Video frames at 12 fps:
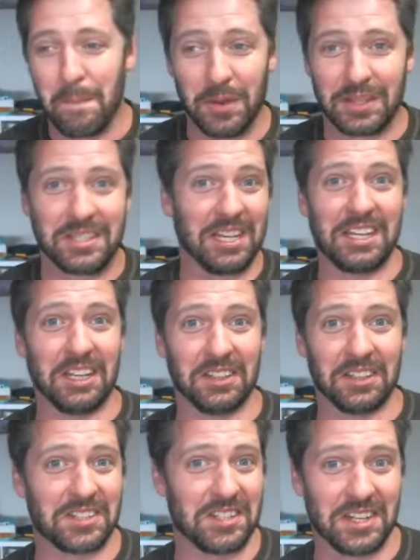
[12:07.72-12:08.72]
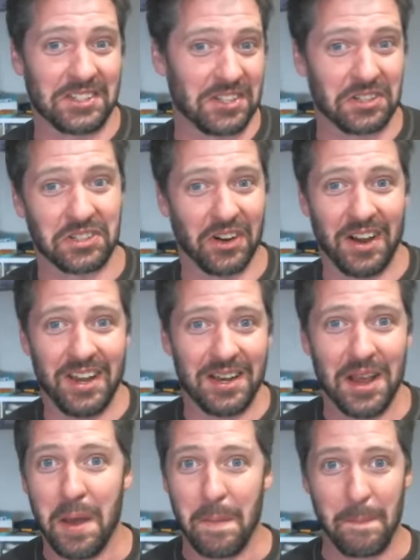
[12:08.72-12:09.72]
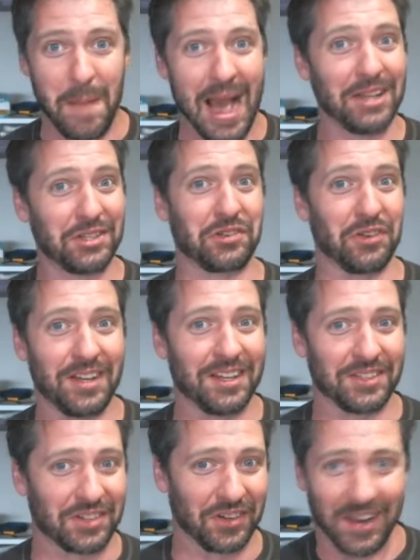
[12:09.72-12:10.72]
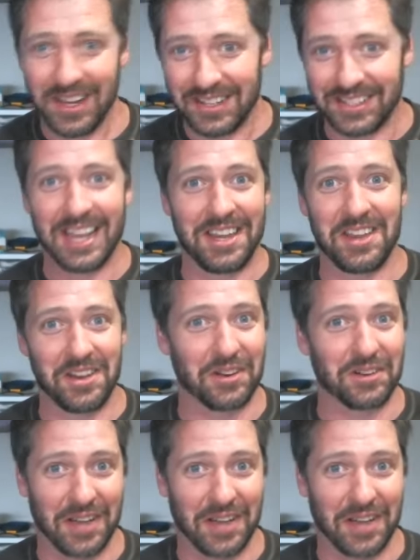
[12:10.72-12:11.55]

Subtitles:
meticulousness is great. Mastery is great. Taking your